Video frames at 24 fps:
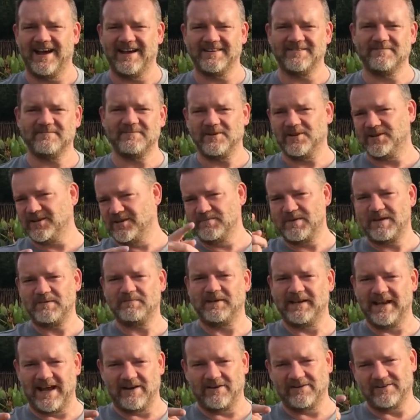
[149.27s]
And you're going to
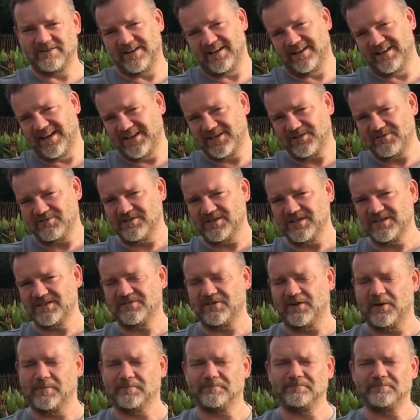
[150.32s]
meet Bilal later in
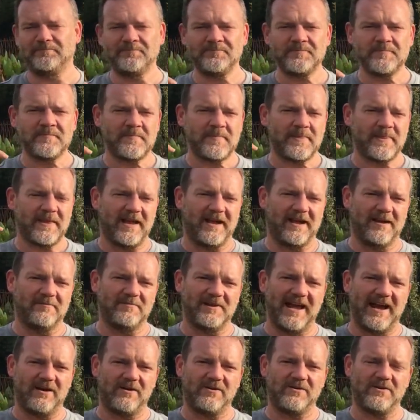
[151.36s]
this film. And
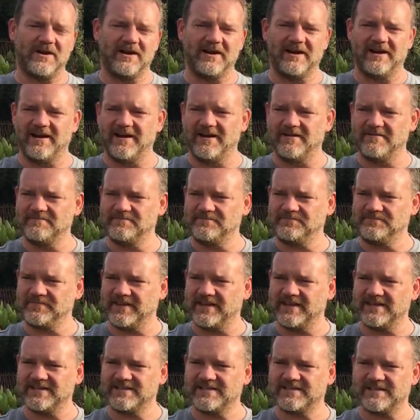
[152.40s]
Bilal
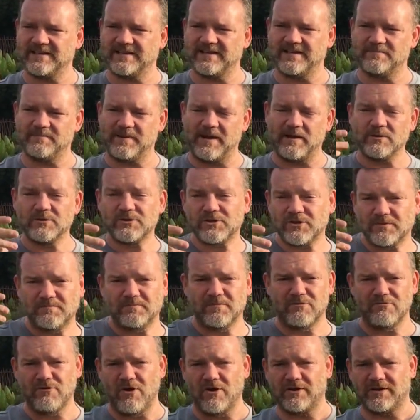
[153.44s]
is
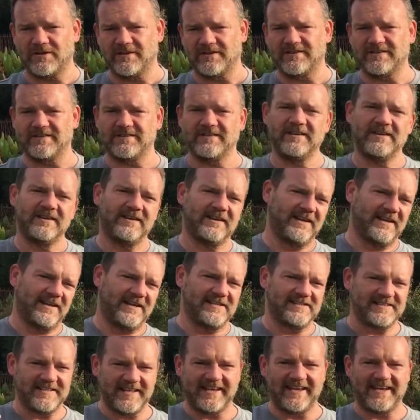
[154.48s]
Belgian, Moroccan.
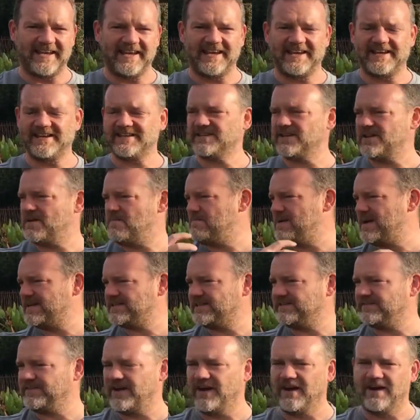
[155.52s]
He's here, he's got a
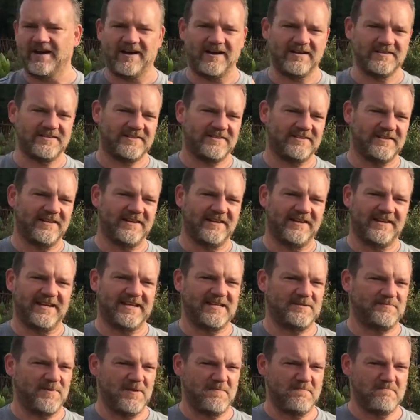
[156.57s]
massive heart.
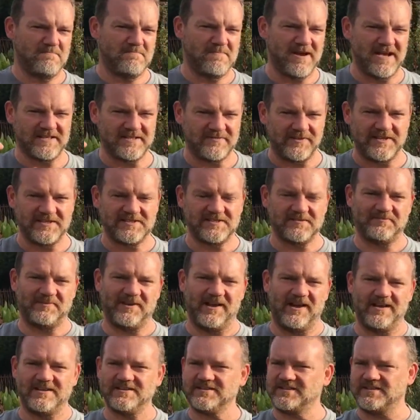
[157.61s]
He's been massively into
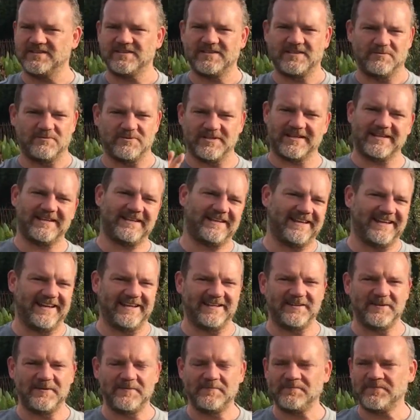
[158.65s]
plants since he was a
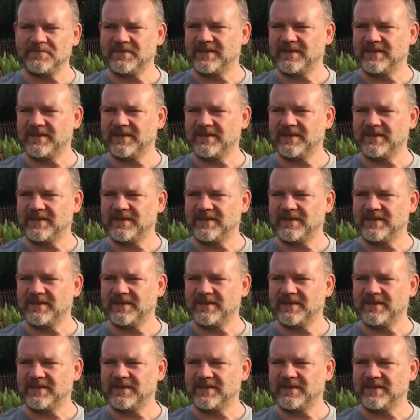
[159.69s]
kid.